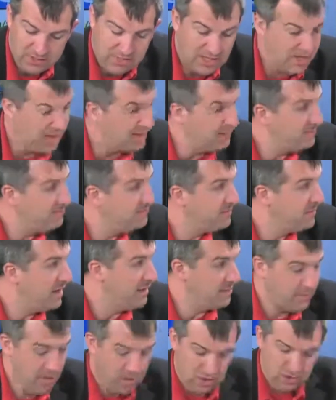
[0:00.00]
Senate?
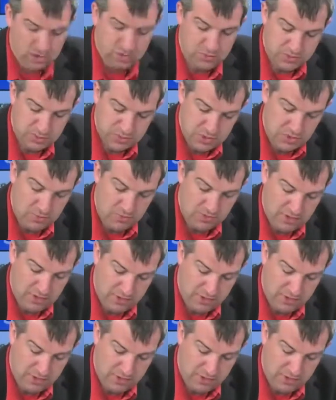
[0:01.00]
Myers, we'll start with you.